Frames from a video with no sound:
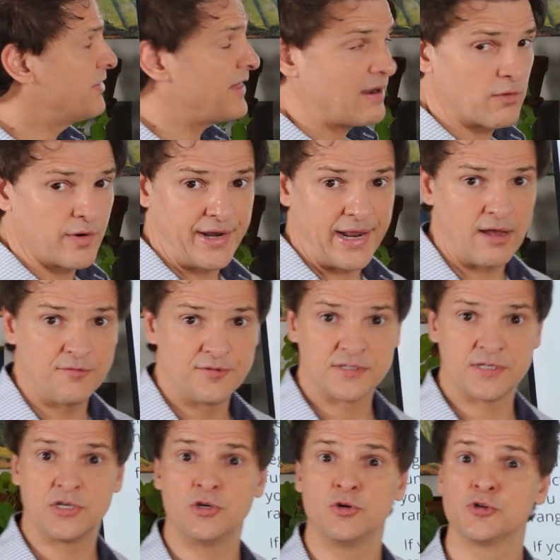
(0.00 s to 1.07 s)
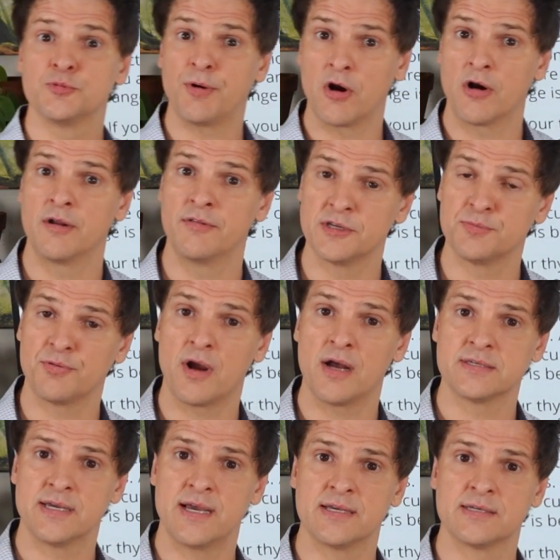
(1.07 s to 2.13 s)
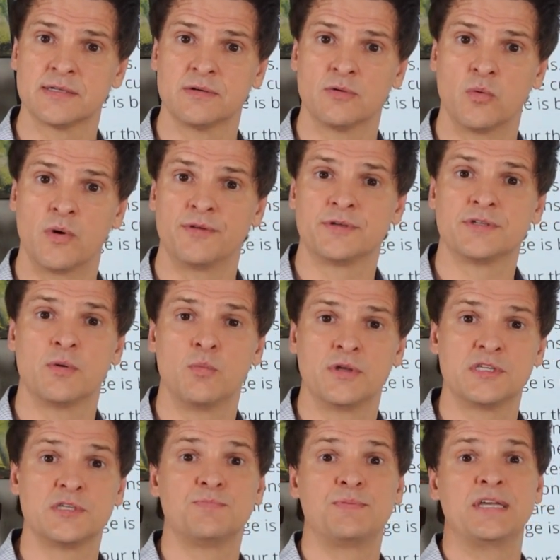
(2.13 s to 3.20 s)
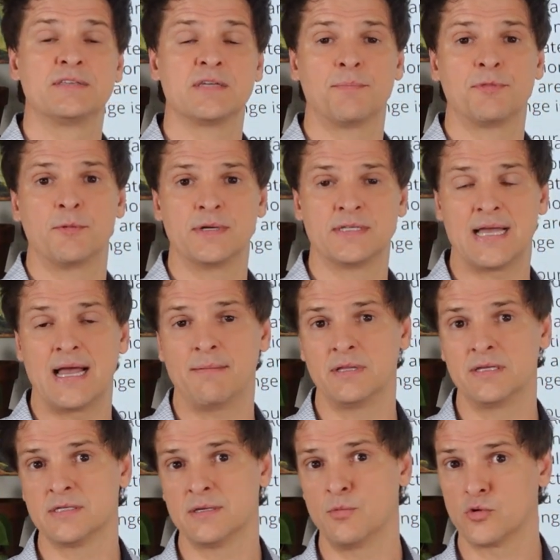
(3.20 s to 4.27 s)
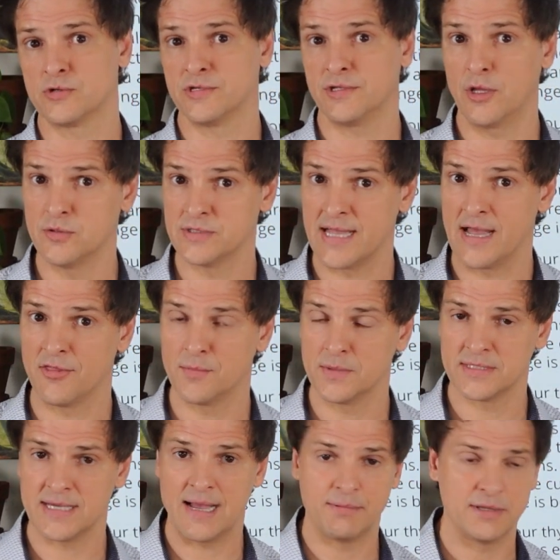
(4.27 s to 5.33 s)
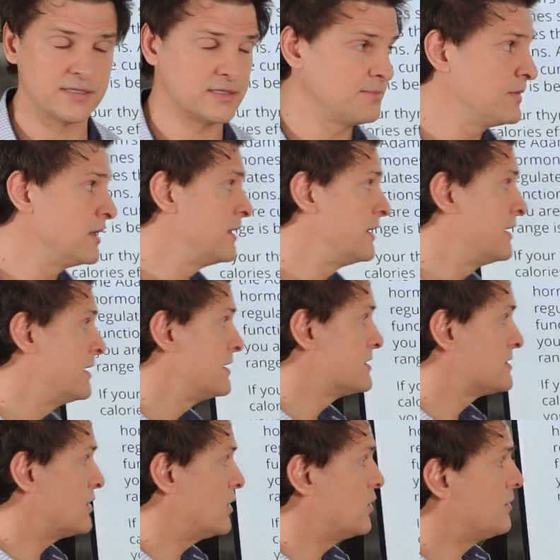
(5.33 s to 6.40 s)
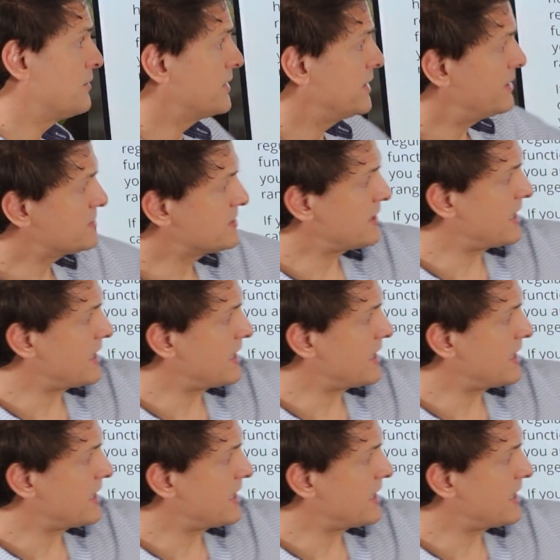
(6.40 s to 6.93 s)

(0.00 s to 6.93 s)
thyroid health is a huge part of this process, whether someone speeds up their metabolism or slows down their metabolism. So here's a